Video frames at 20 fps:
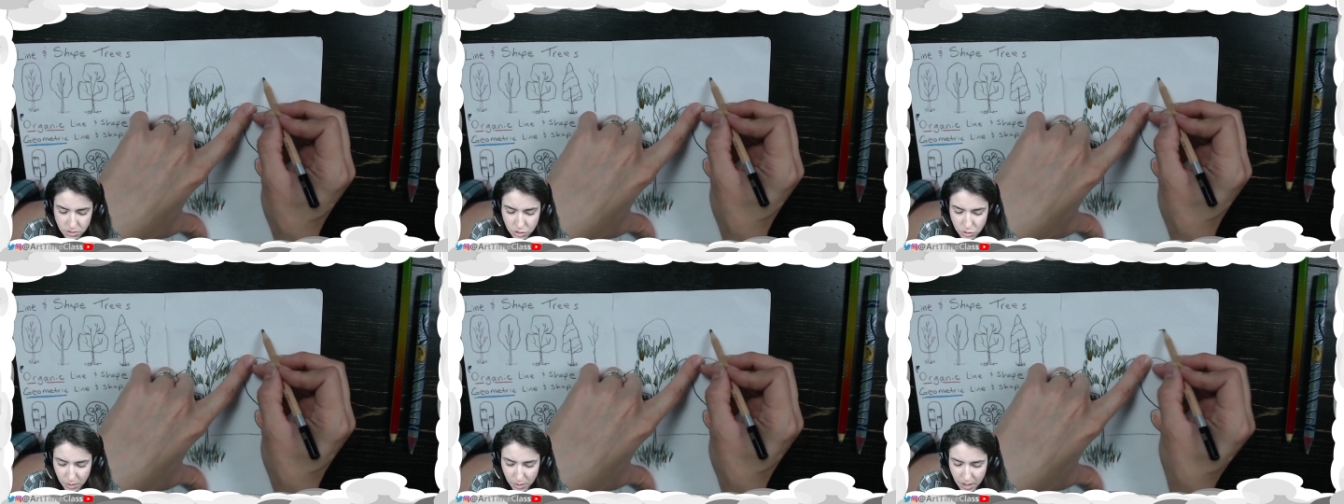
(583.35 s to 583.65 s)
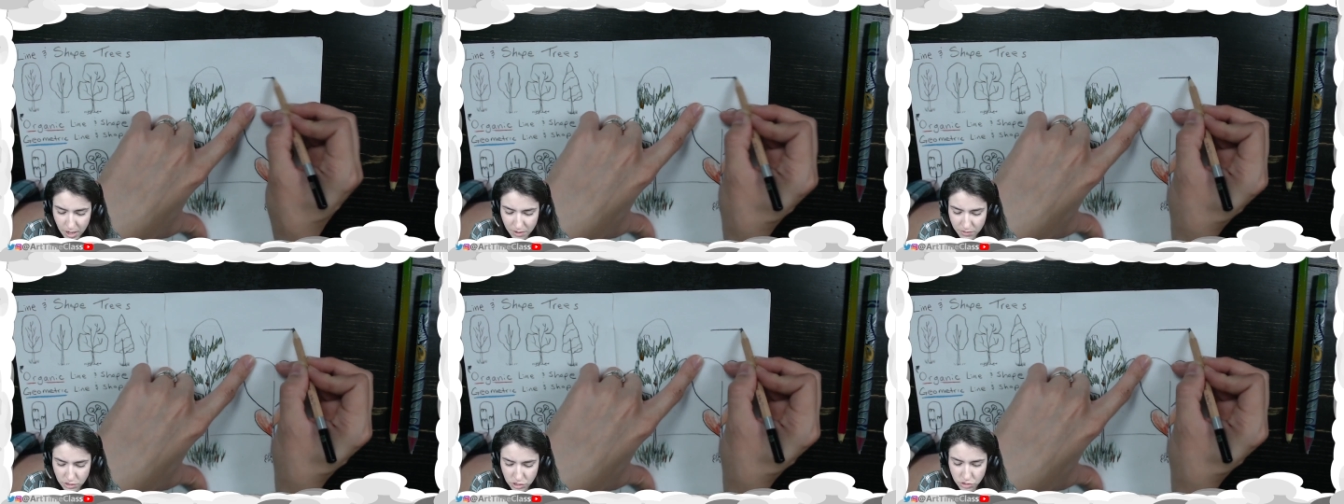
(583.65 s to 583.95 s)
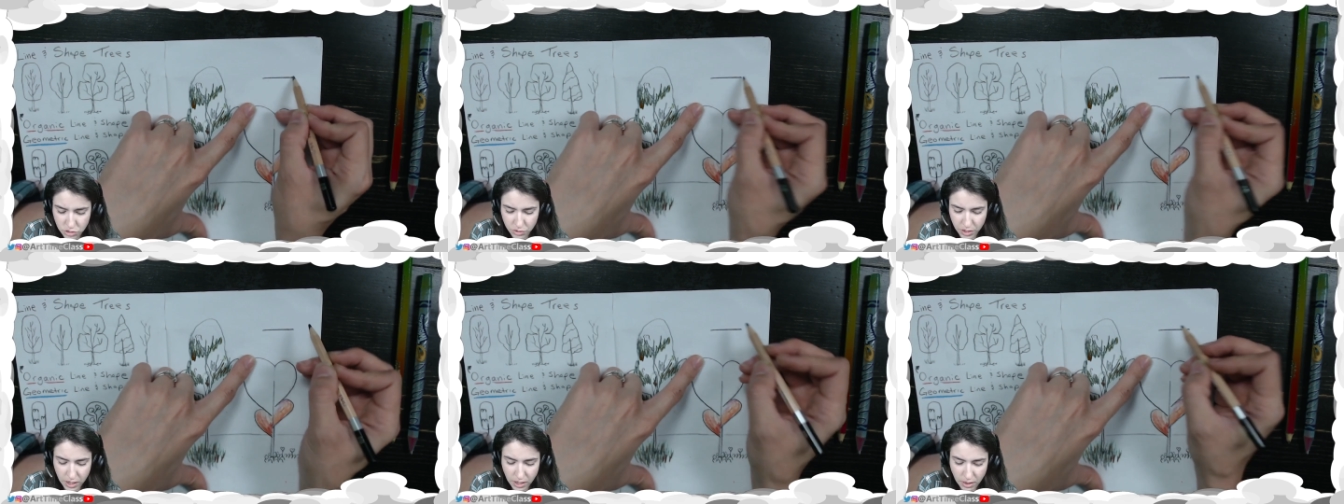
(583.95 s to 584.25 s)
you might have a
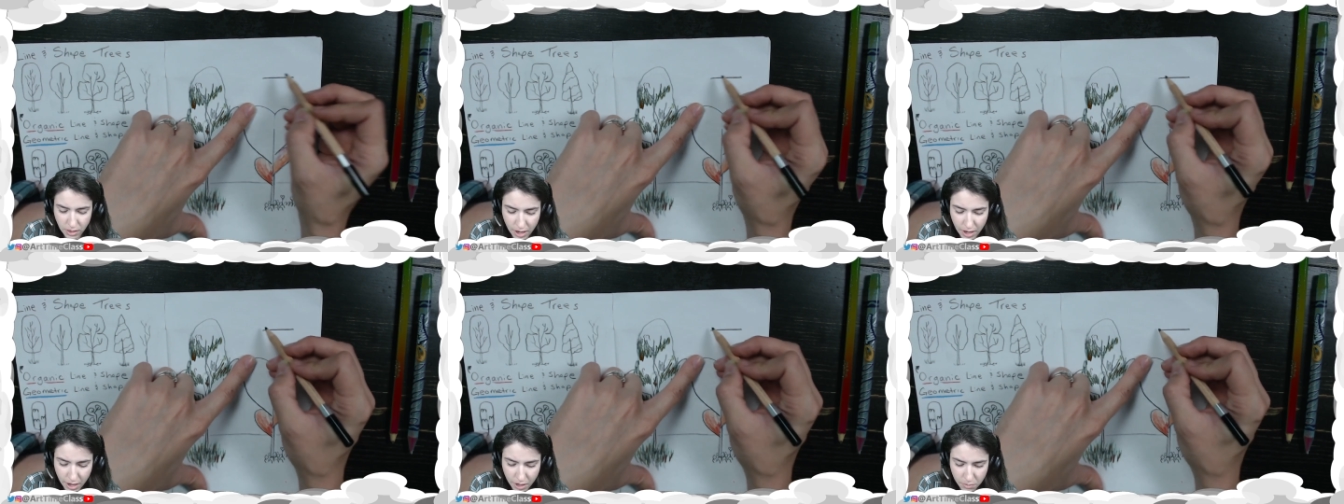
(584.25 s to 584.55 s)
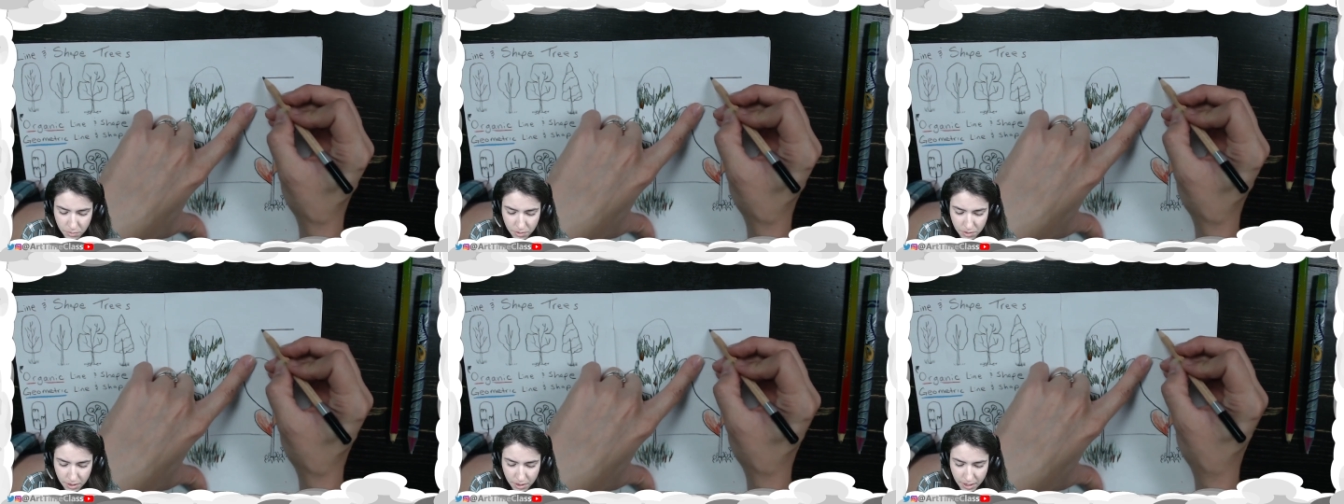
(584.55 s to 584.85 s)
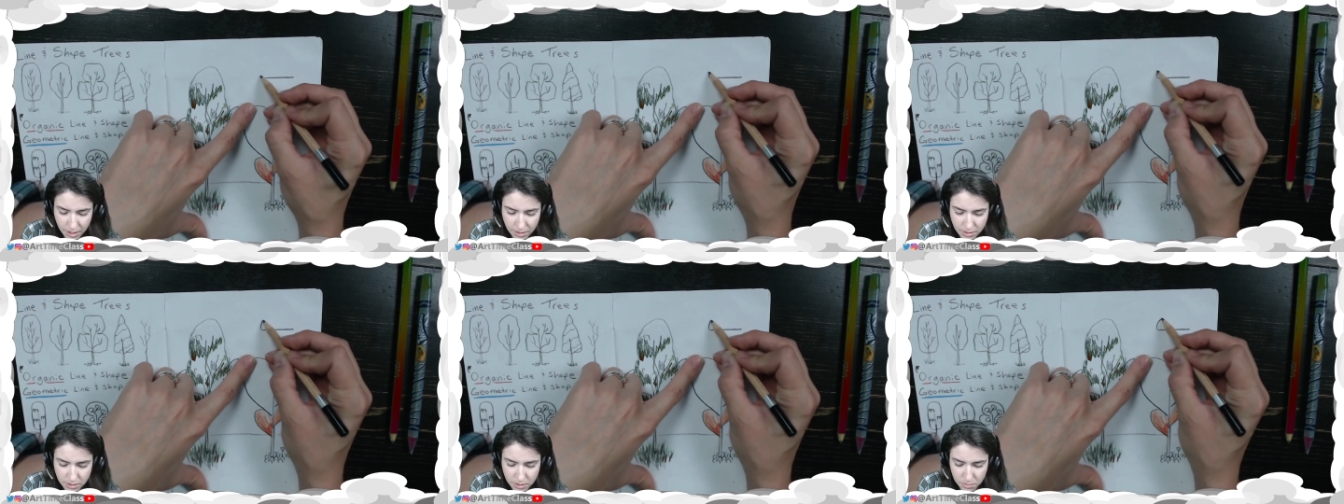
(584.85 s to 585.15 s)
straight line with
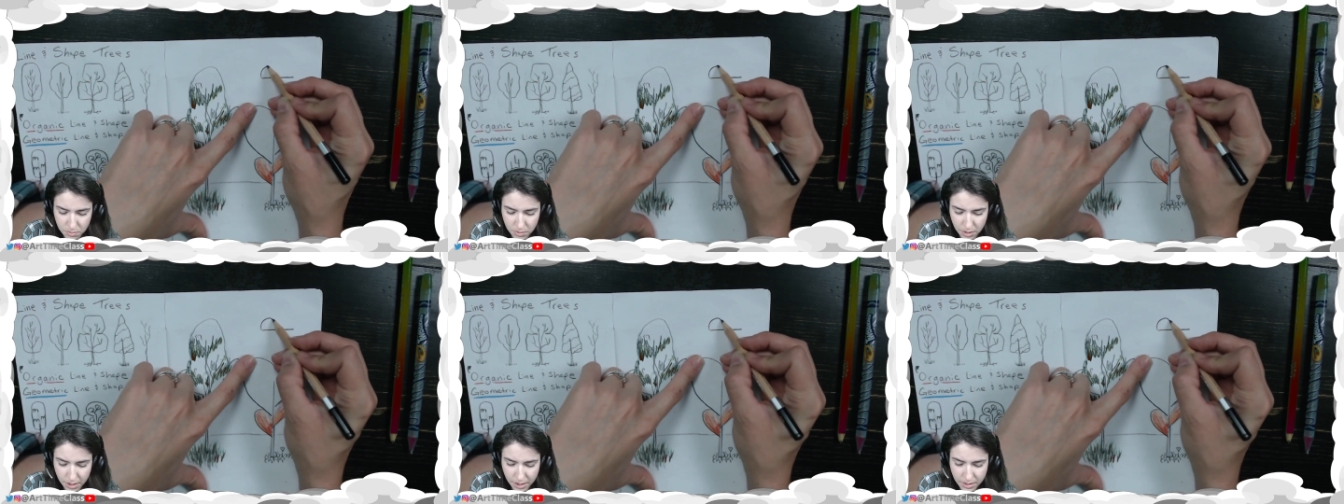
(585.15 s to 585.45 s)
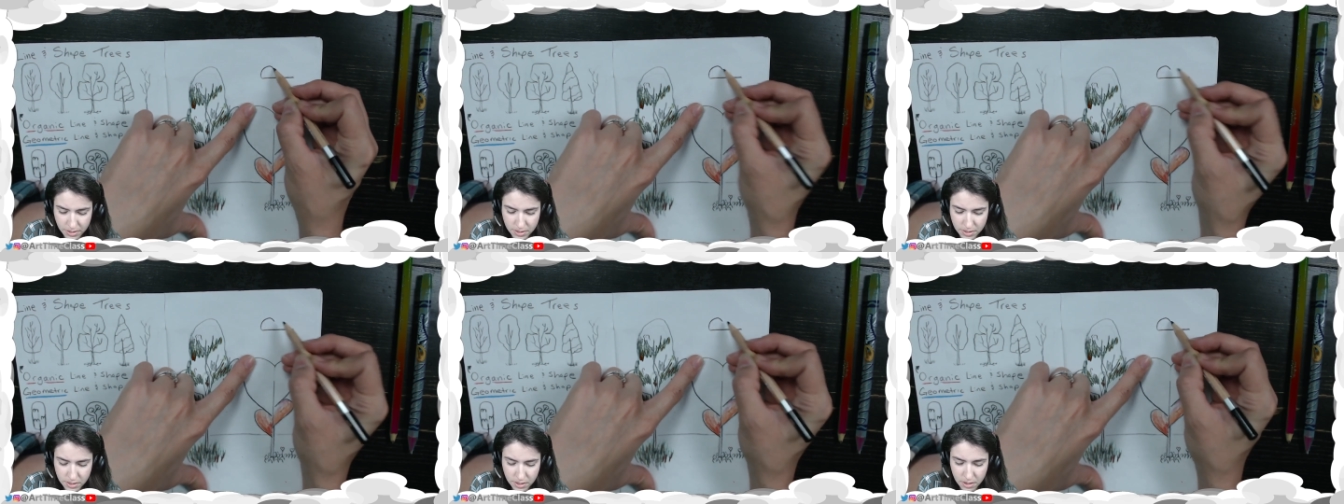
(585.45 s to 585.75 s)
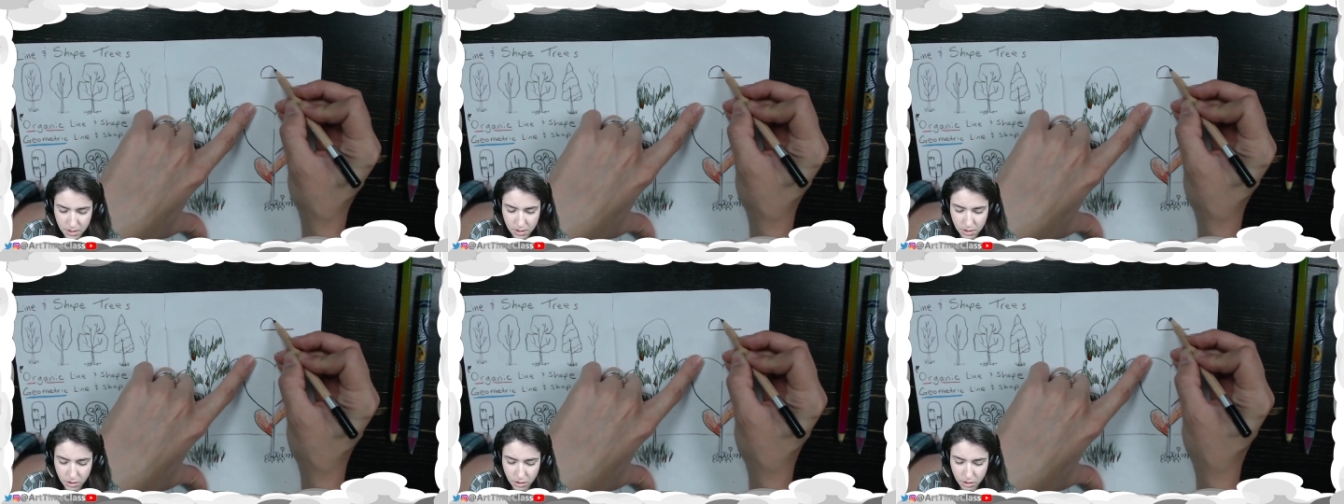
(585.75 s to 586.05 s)
like some nice
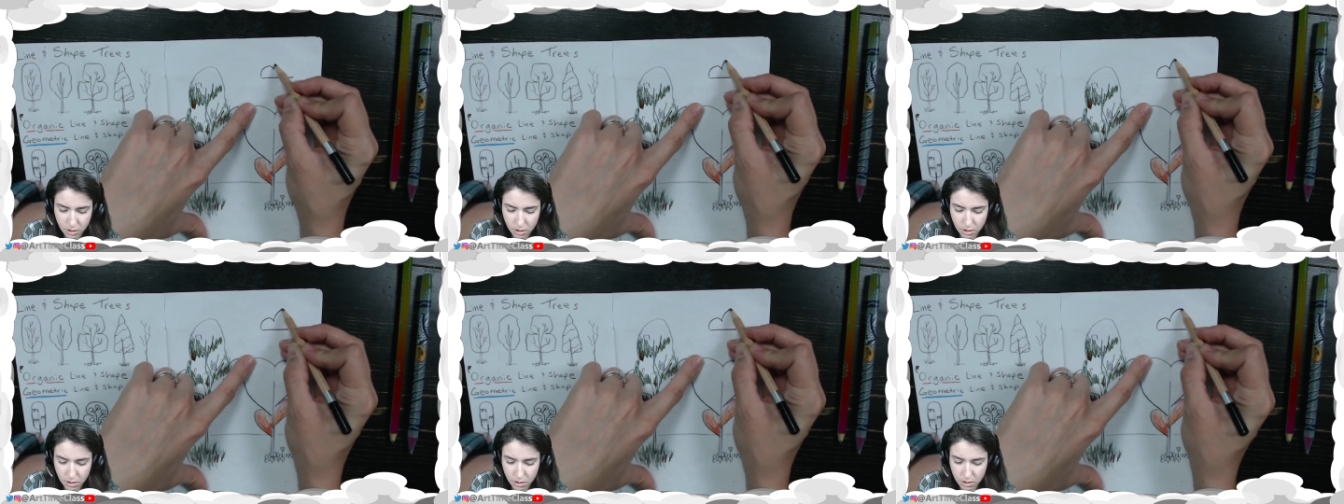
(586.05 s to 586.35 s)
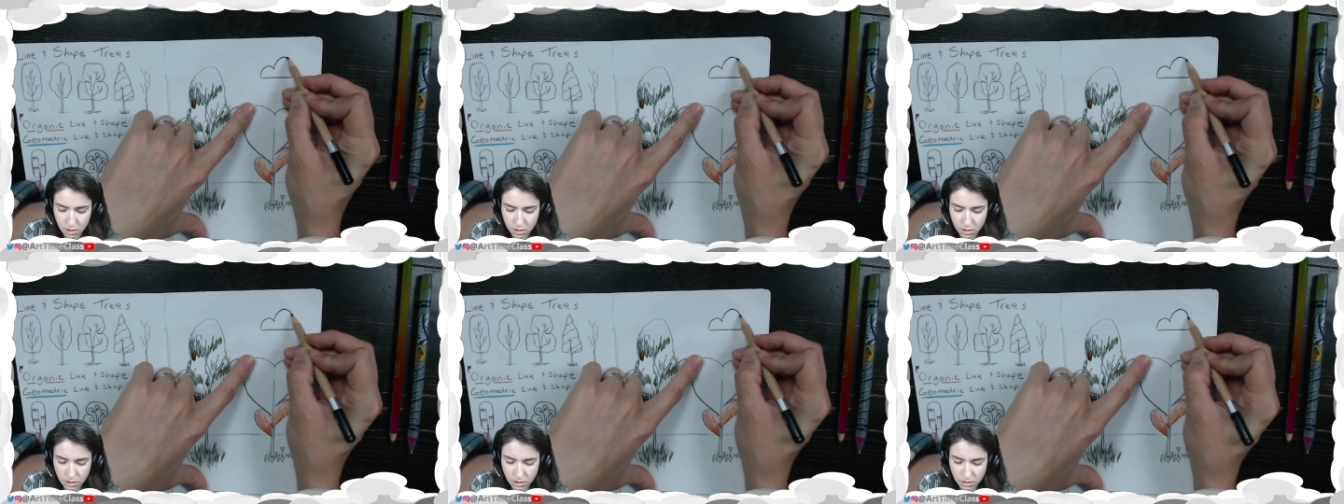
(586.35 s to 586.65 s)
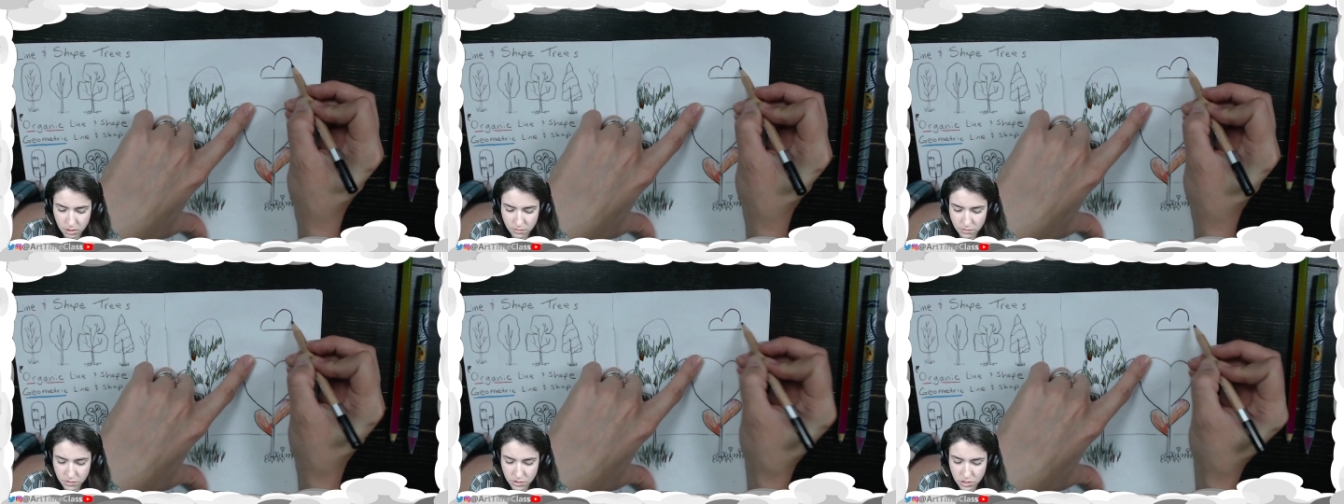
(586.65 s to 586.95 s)

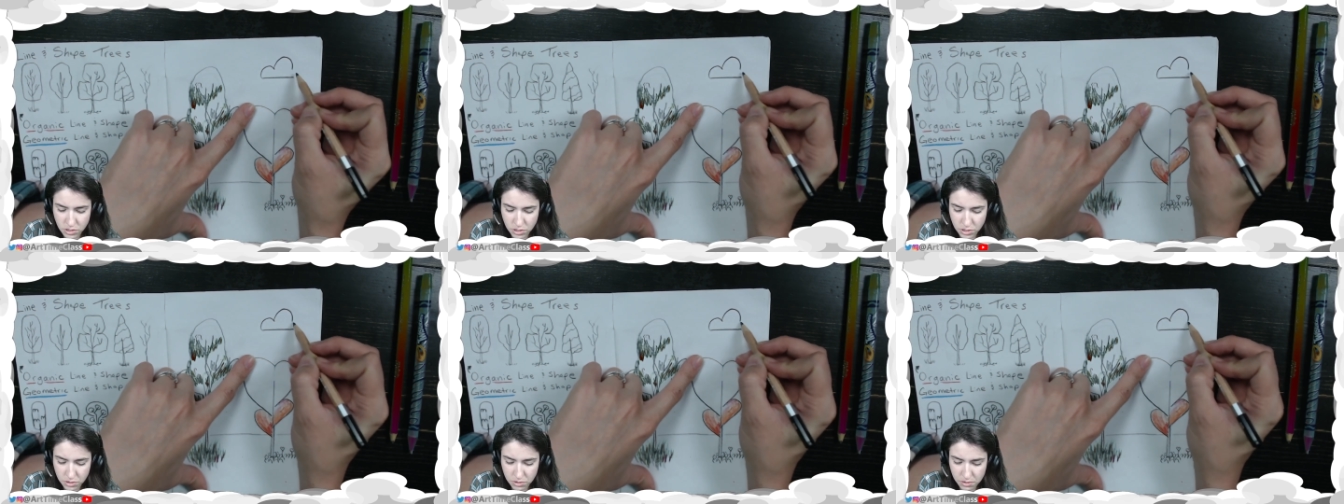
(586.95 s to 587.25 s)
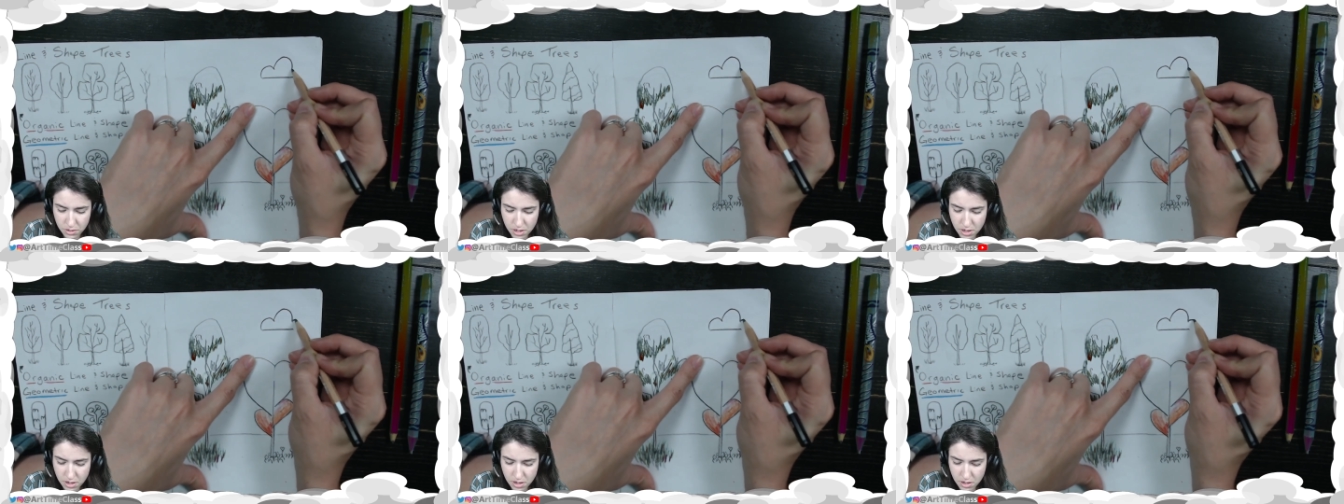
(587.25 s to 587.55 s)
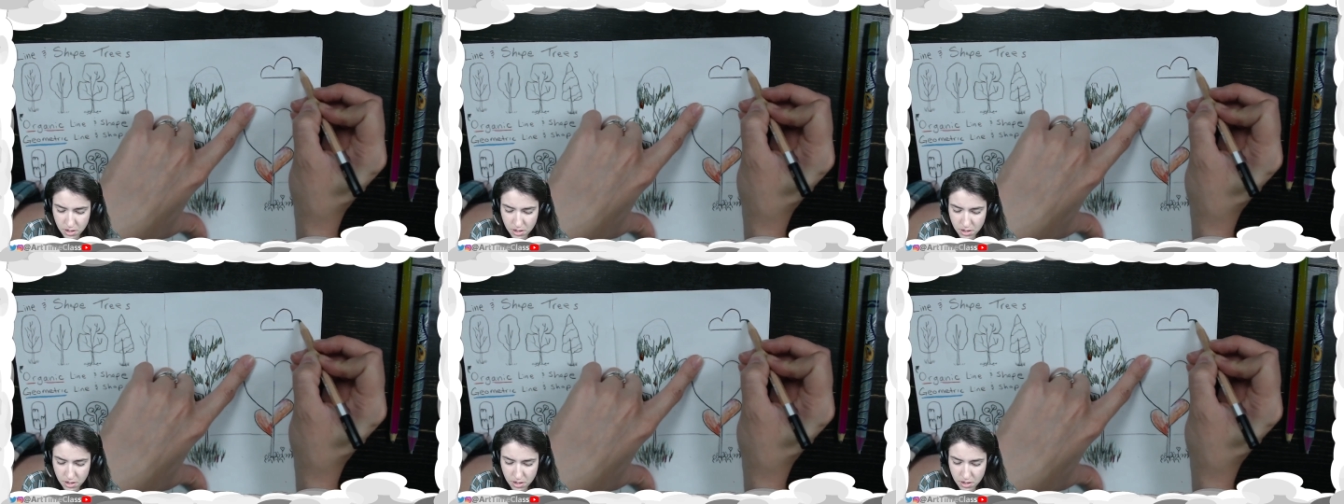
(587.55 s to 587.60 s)
curves to it,